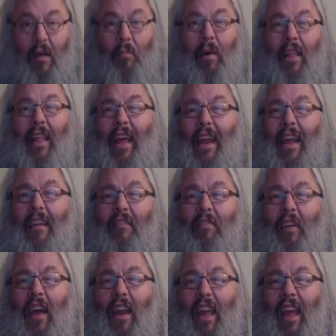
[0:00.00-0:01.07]
but that
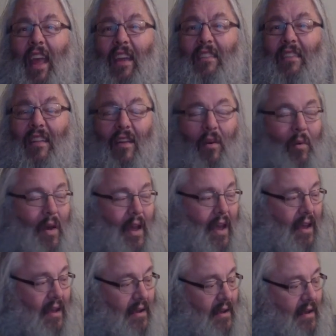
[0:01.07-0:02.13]
confetti gets in the
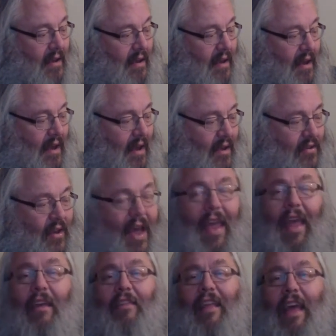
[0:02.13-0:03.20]
way. So I
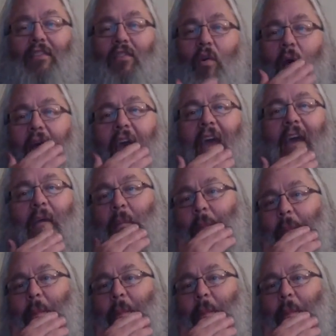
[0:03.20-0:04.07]
guess that's okay.